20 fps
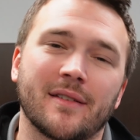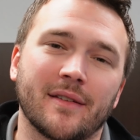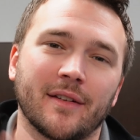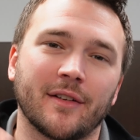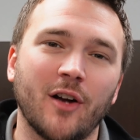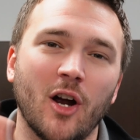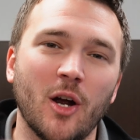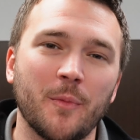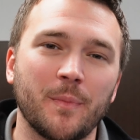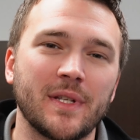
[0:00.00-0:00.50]
The
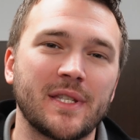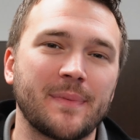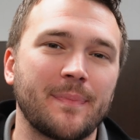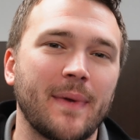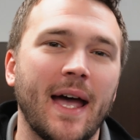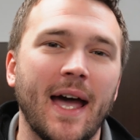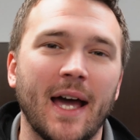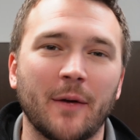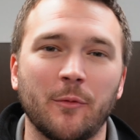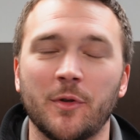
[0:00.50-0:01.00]
carpet's
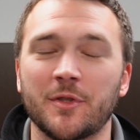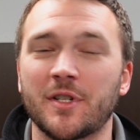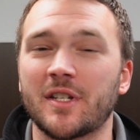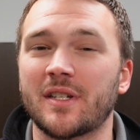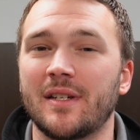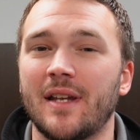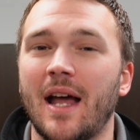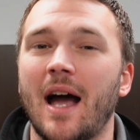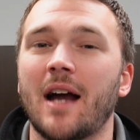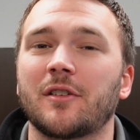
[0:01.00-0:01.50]
bad, we'll
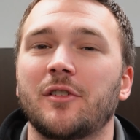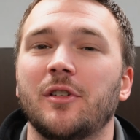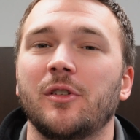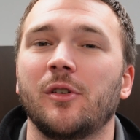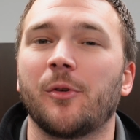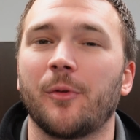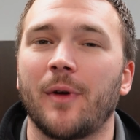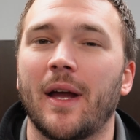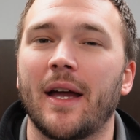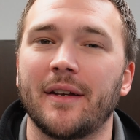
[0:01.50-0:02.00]
just knock
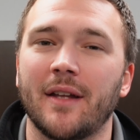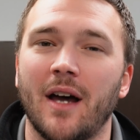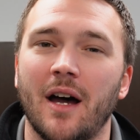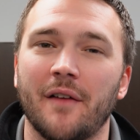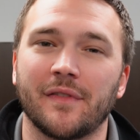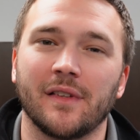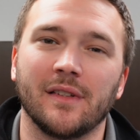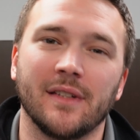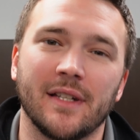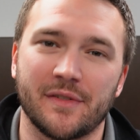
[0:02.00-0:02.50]
$2,000
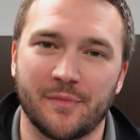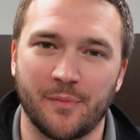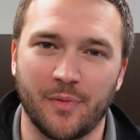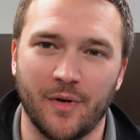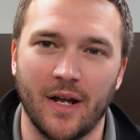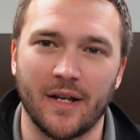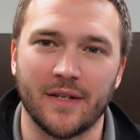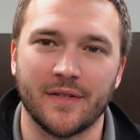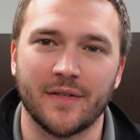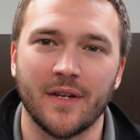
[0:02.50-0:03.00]
off the list
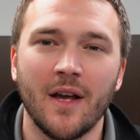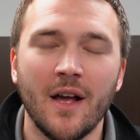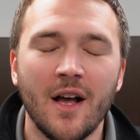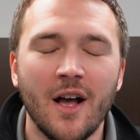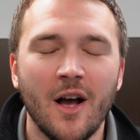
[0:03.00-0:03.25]
price.